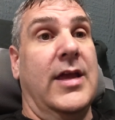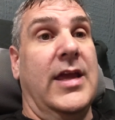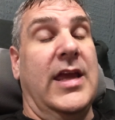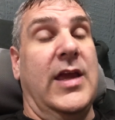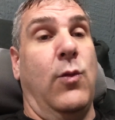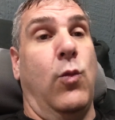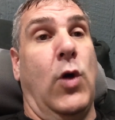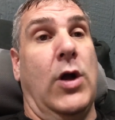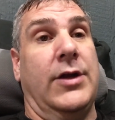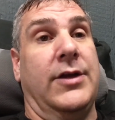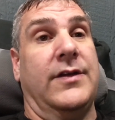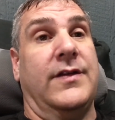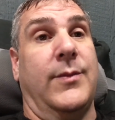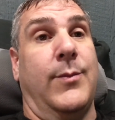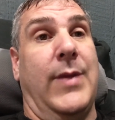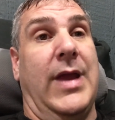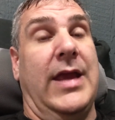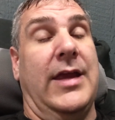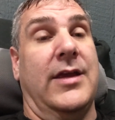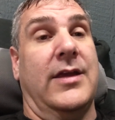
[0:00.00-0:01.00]
he wanted to
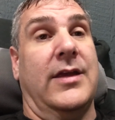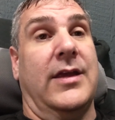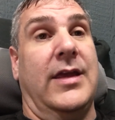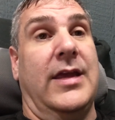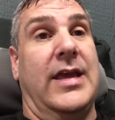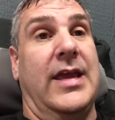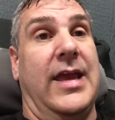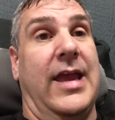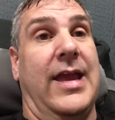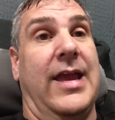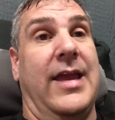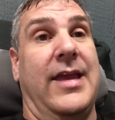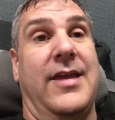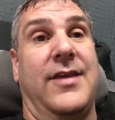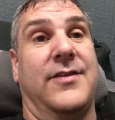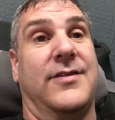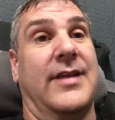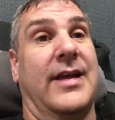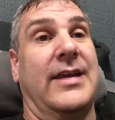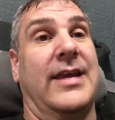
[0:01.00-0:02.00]
make,
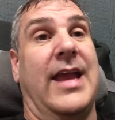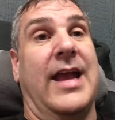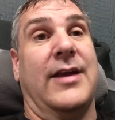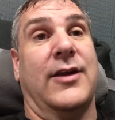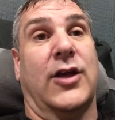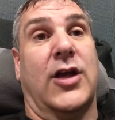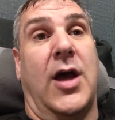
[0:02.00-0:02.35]
he said he had